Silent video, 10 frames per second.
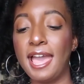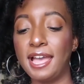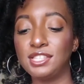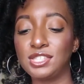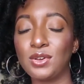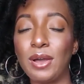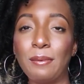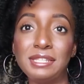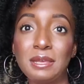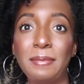and so I
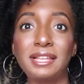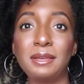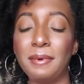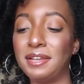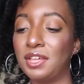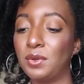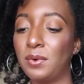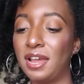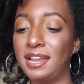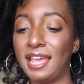went and picked up another
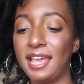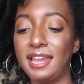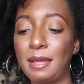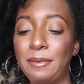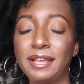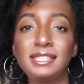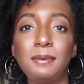one, and I picked